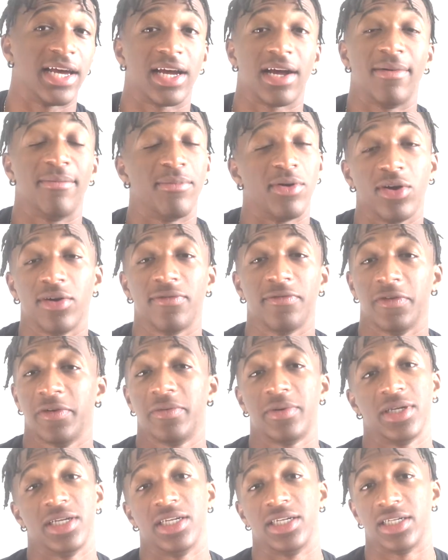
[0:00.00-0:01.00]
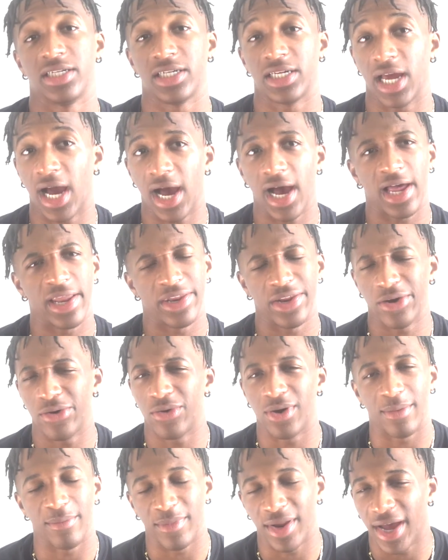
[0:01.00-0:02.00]
like I'm perfect. Because God
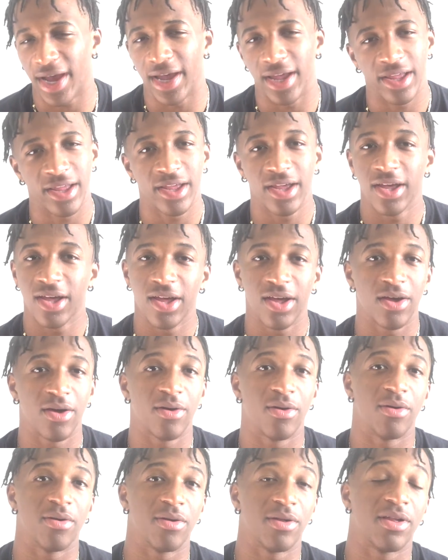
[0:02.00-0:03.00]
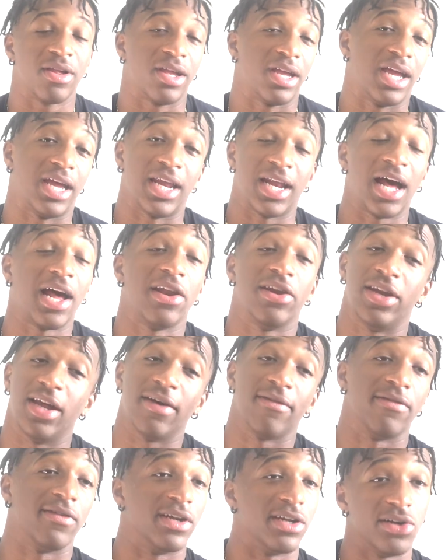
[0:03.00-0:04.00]
know I'm not. And I
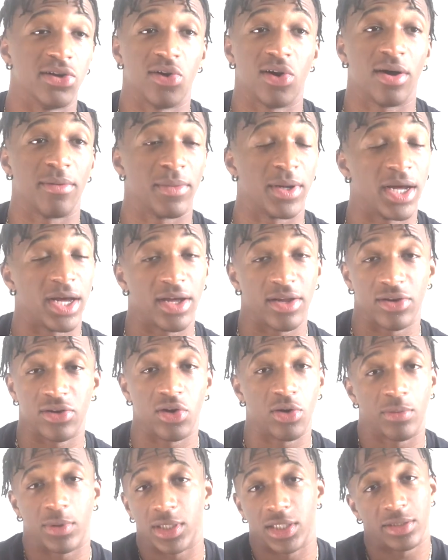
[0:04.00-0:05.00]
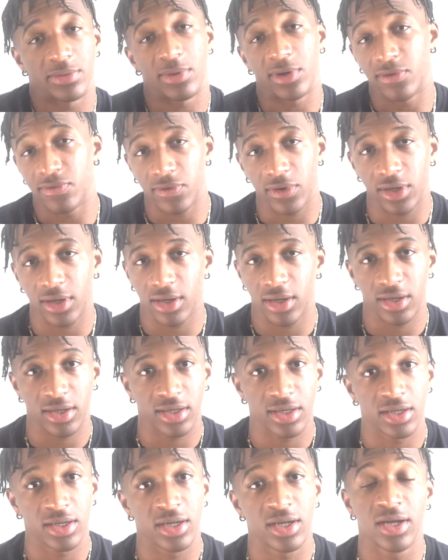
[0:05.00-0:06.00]
definitely know I'm not. Nobody's perfect.
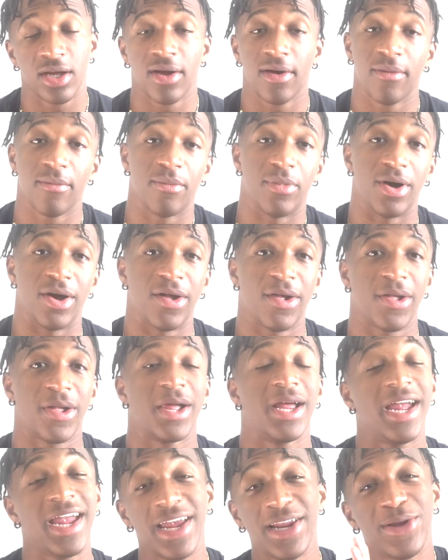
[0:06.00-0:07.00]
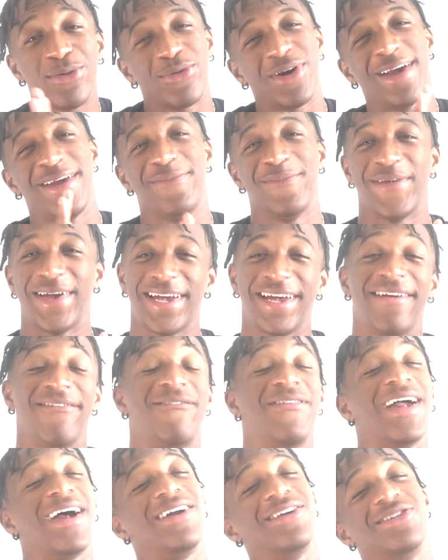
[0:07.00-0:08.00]
But anyways, man,
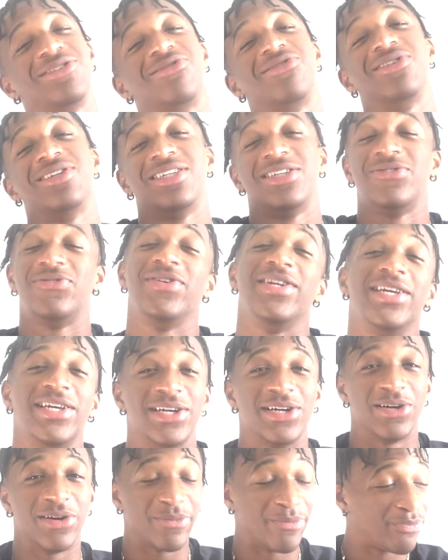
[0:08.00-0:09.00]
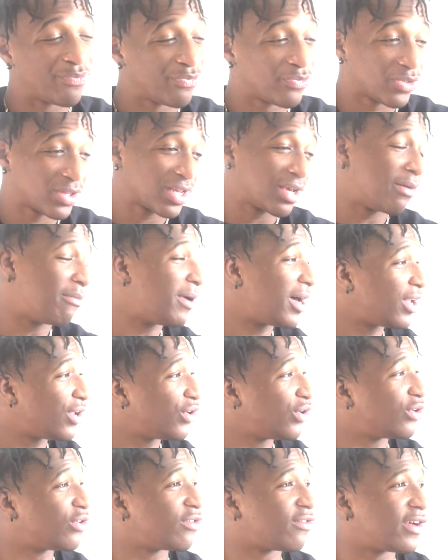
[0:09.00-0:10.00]
if y'all enjoyed this video, my
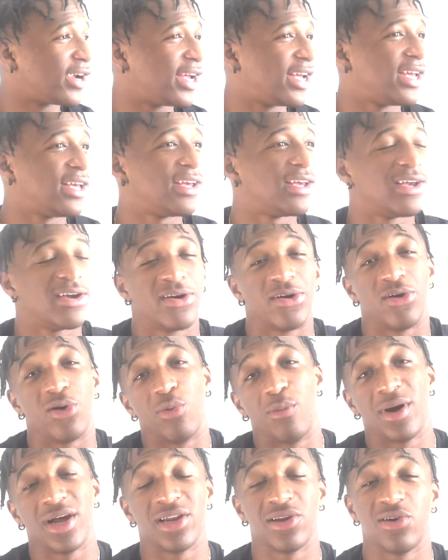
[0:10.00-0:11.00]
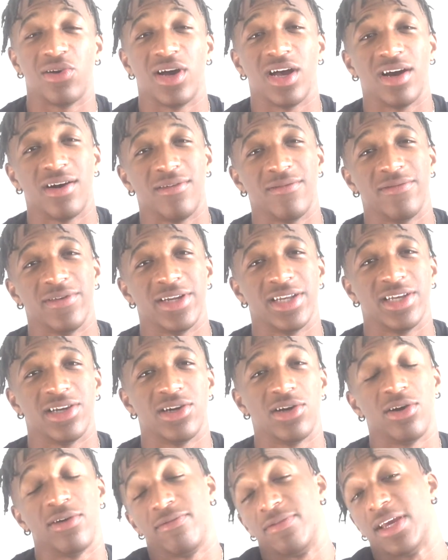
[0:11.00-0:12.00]
little rant or my little help
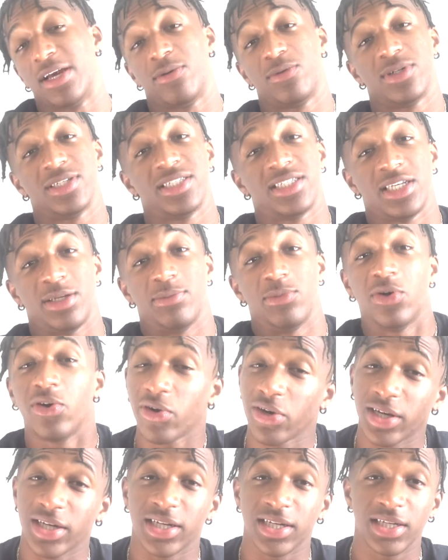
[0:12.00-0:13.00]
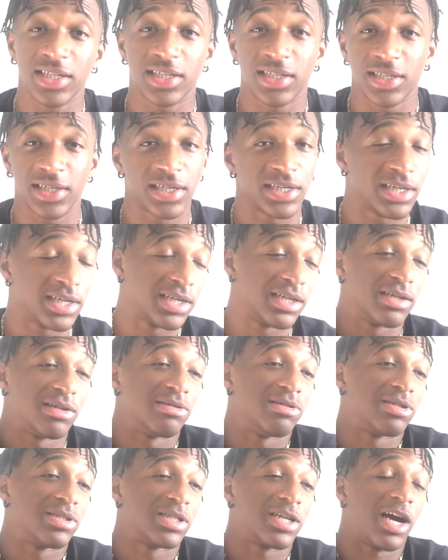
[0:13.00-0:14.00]
video, if y'all want to see more of these,
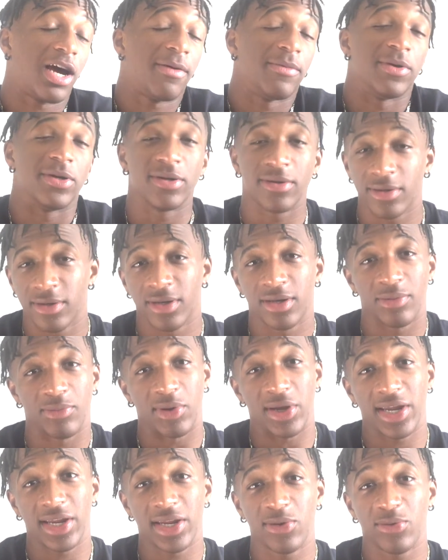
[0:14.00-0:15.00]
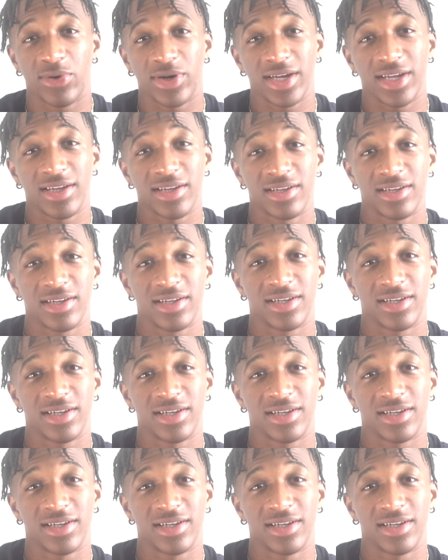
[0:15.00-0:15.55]
just comment. But anyway...